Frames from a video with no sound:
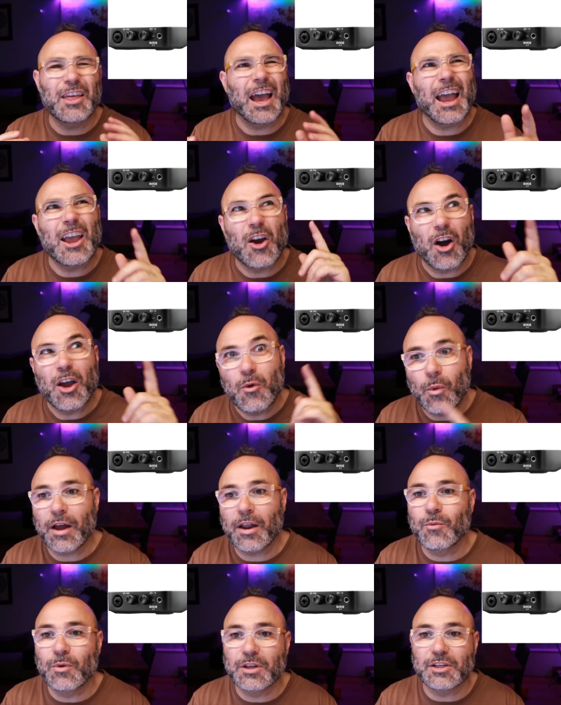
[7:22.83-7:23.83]
AI
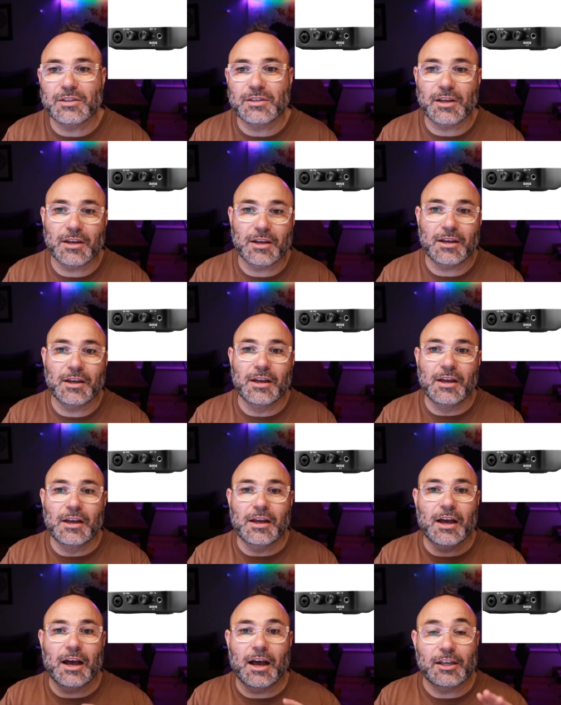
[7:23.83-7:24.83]
one, which is
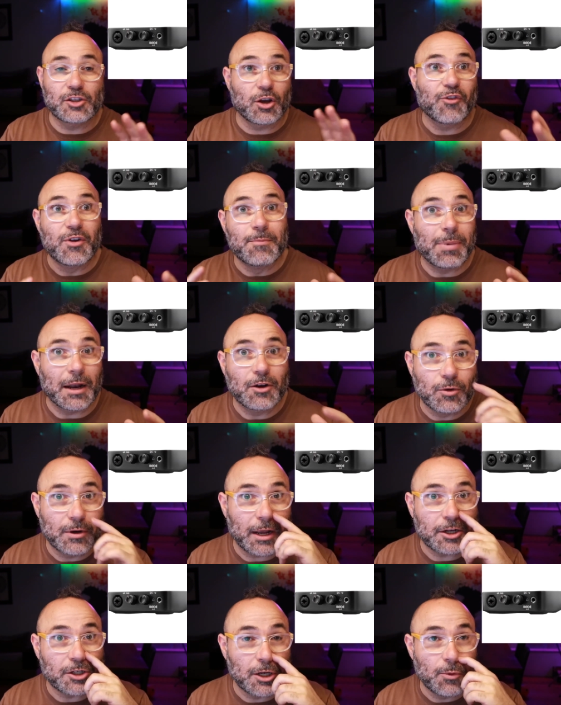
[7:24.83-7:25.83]
it's often bundled
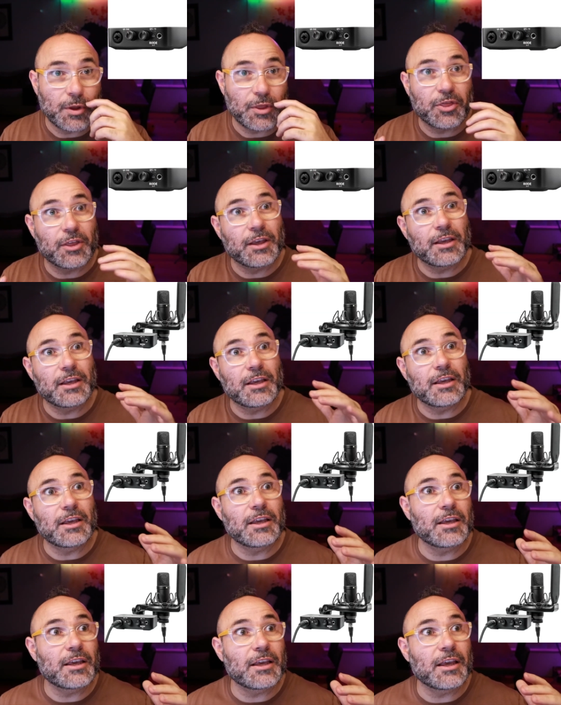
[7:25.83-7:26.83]
actually with
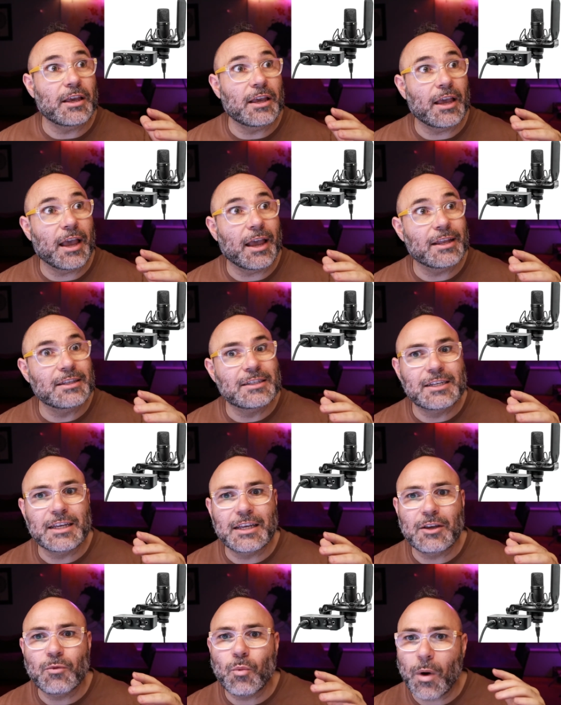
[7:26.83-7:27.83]
the
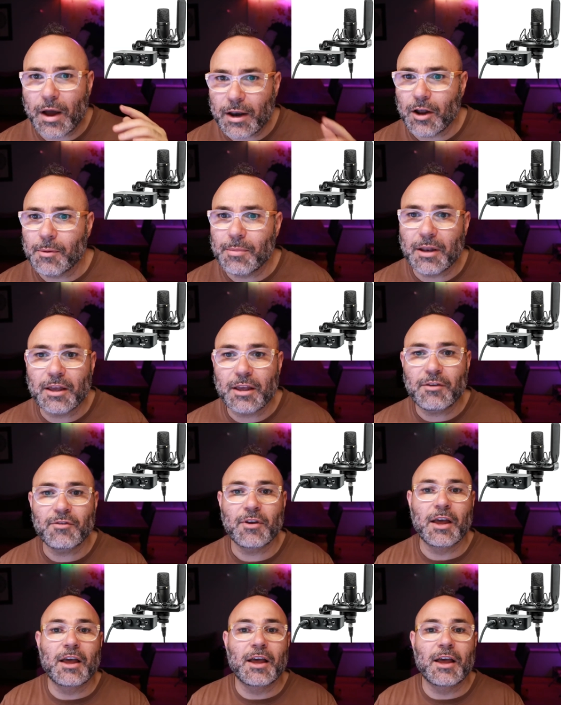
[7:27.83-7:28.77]
NT1, I believe.